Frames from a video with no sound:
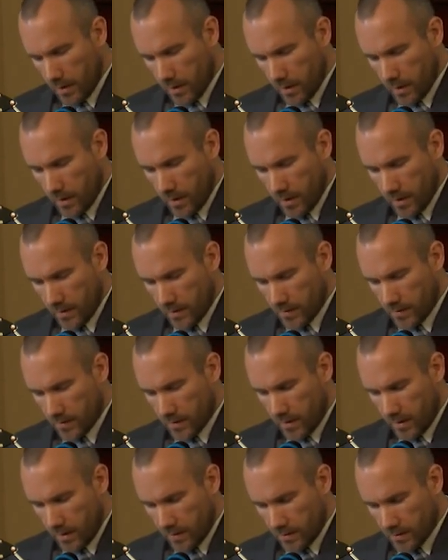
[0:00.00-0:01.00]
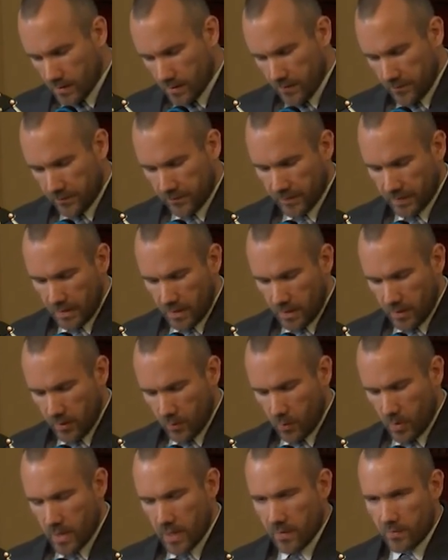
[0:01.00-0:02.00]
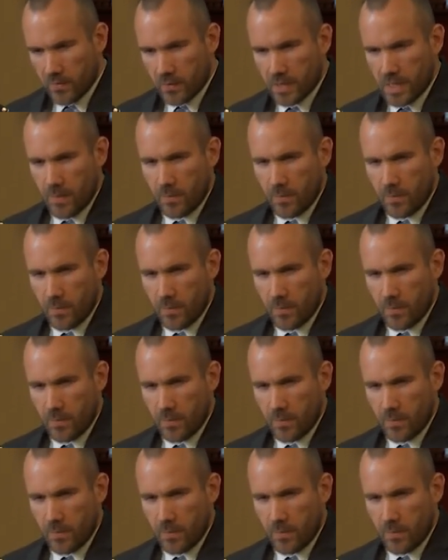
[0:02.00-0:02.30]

it states, the way of